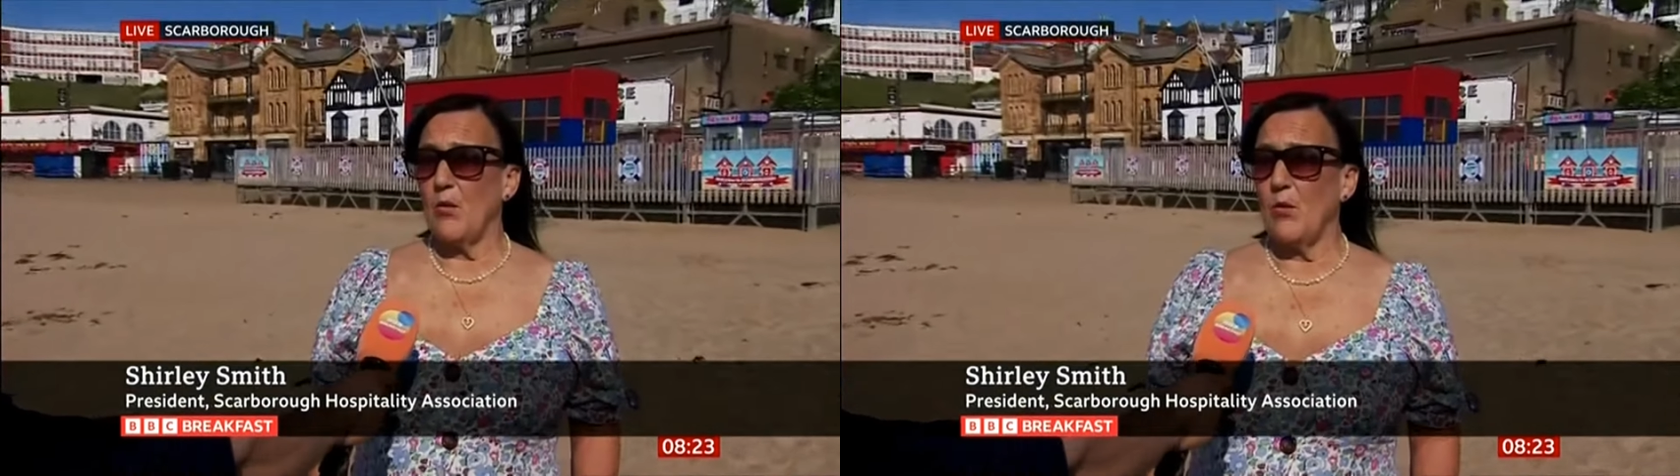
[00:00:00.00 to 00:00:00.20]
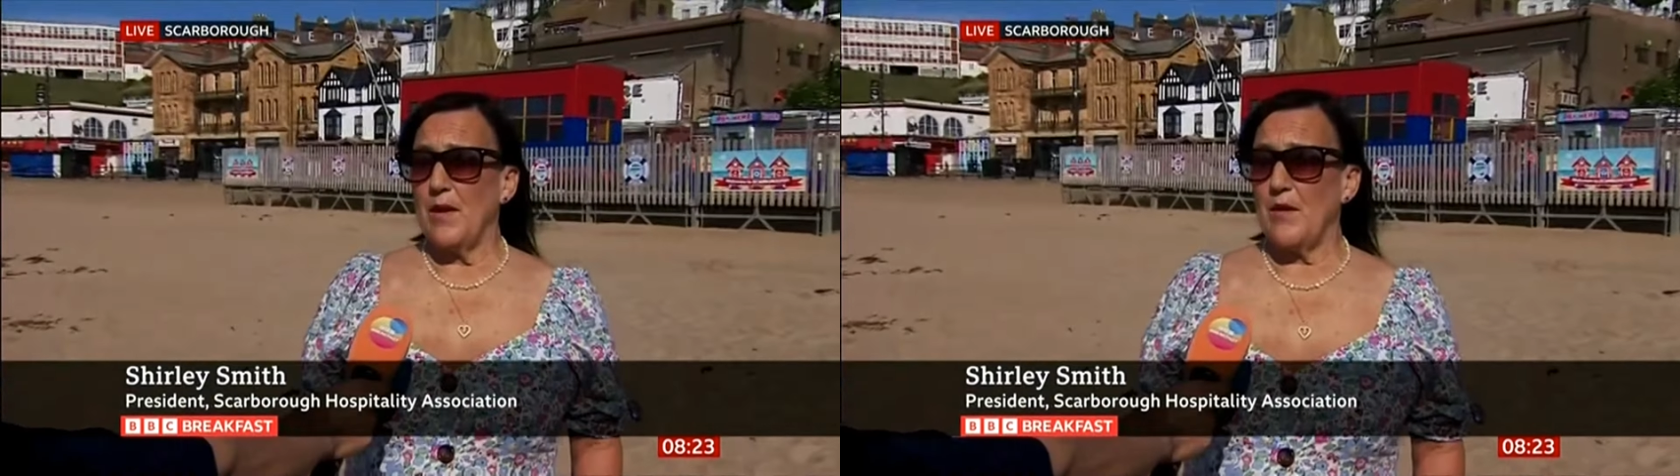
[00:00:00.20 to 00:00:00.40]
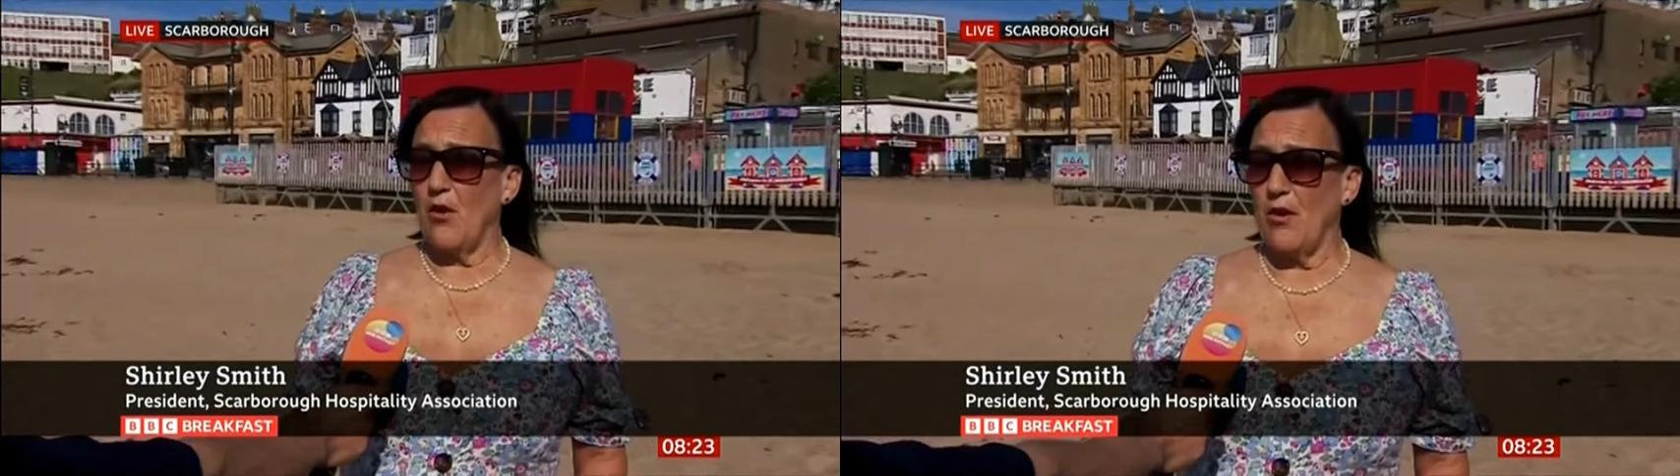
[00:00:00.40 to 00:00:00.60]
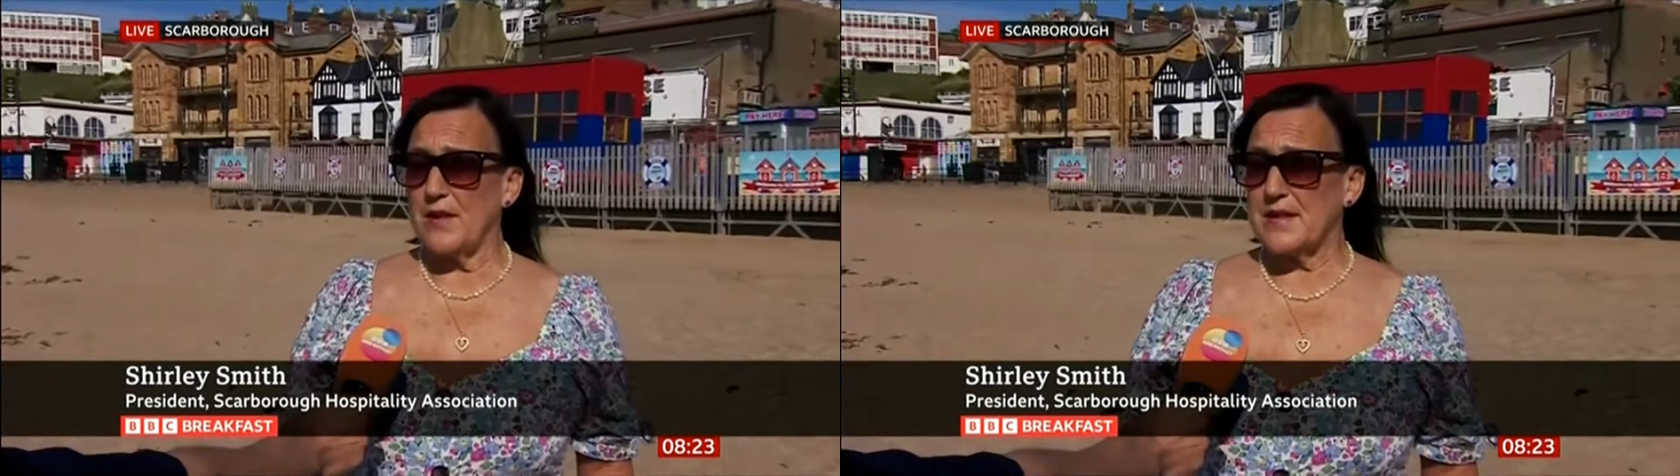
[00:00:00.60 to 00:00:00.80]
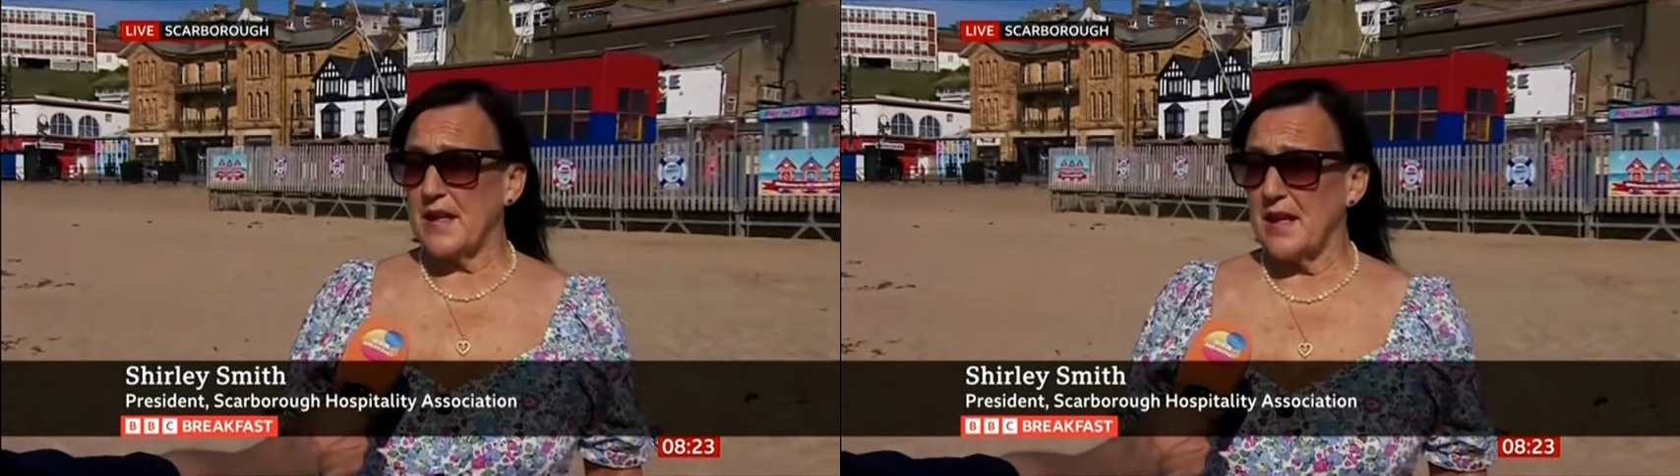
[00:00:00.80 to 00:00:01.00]
with all
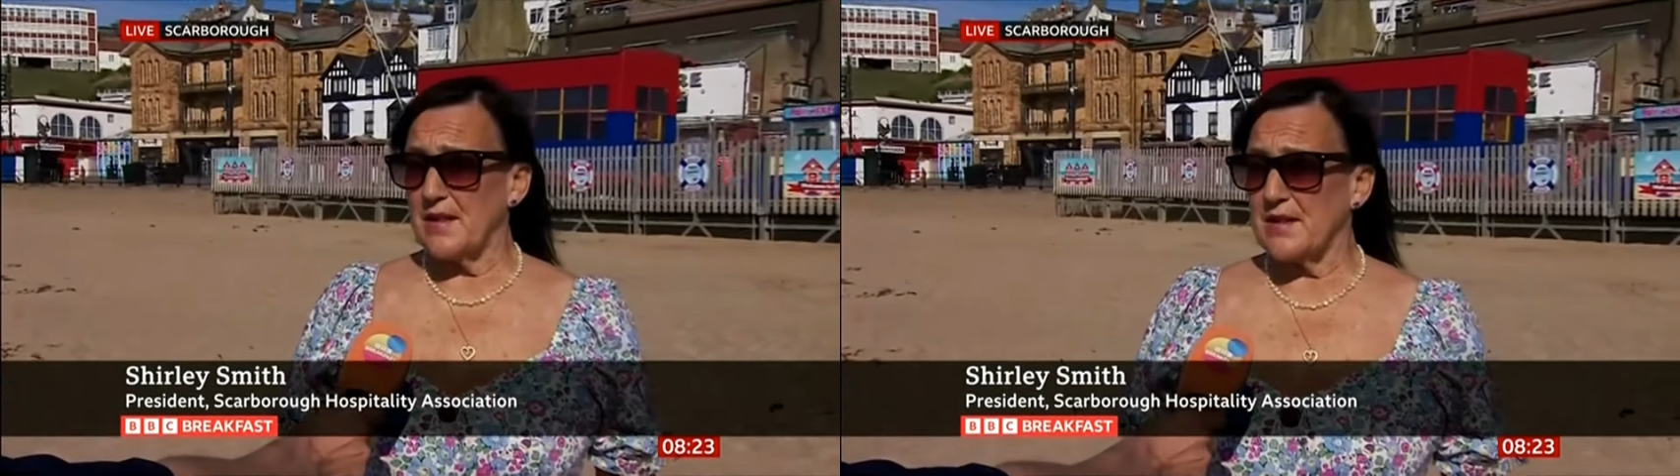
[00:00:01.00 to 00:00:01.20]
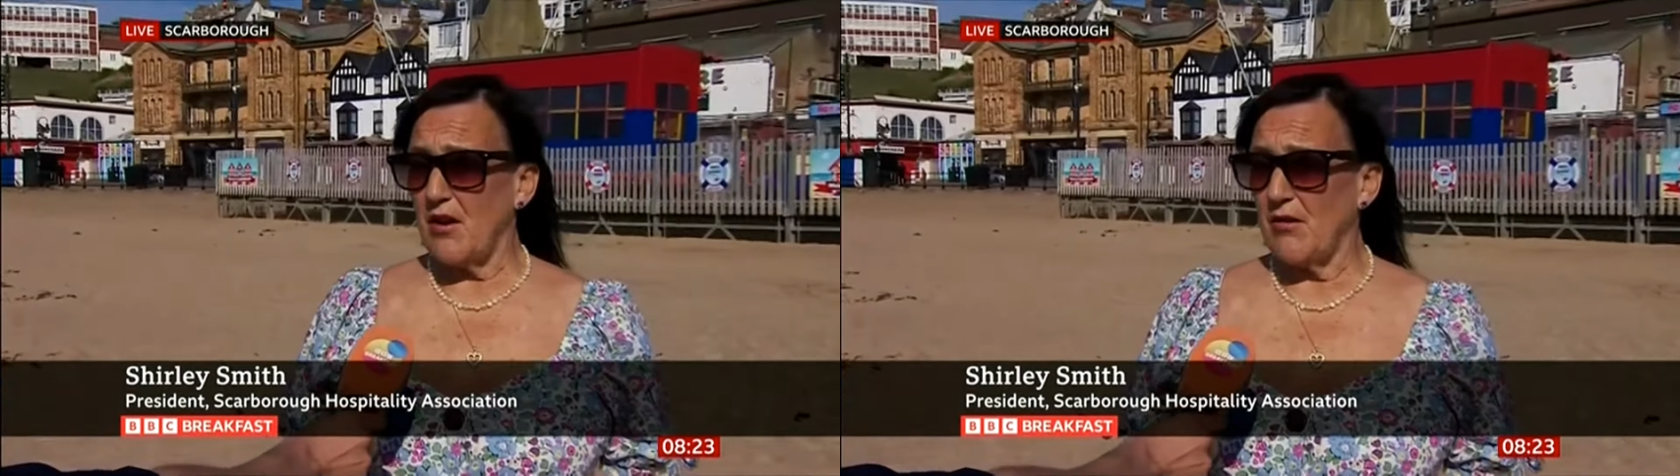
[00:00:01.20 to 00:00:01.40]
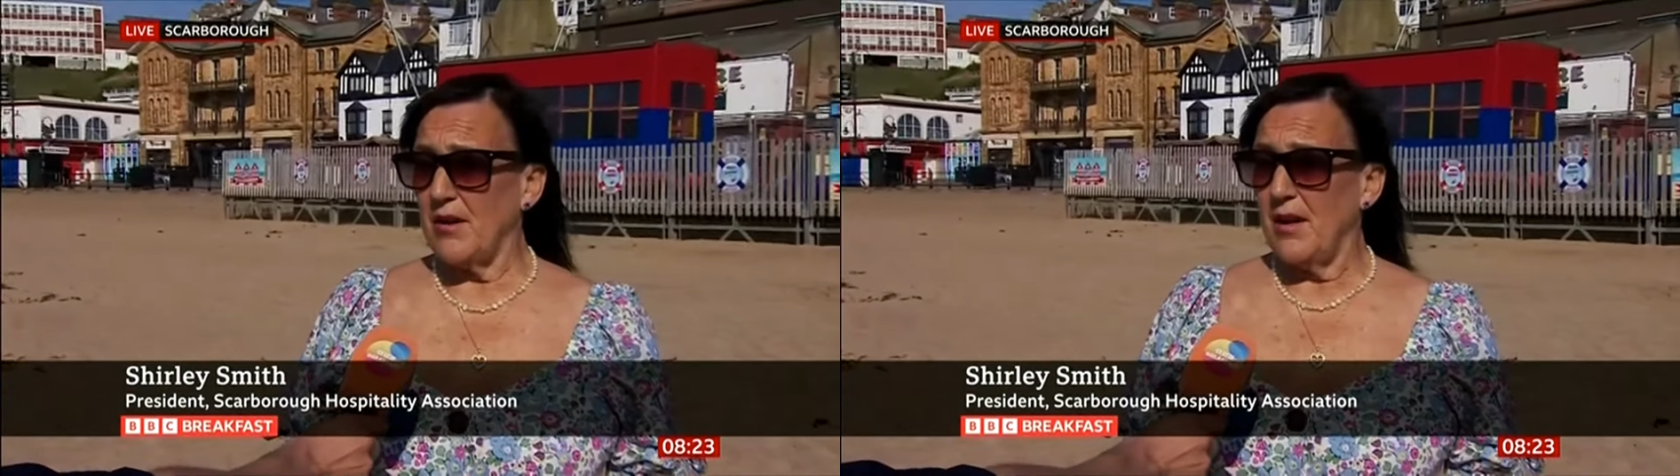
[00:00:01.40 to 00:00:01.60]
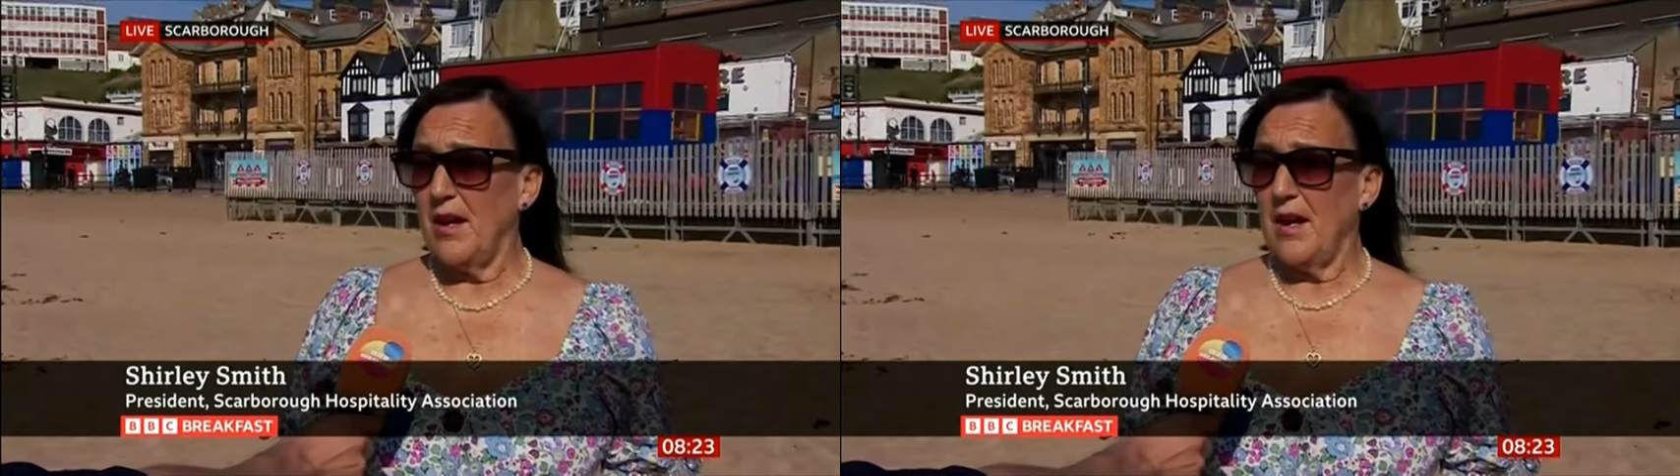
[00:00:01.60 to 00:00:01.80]
the turns on,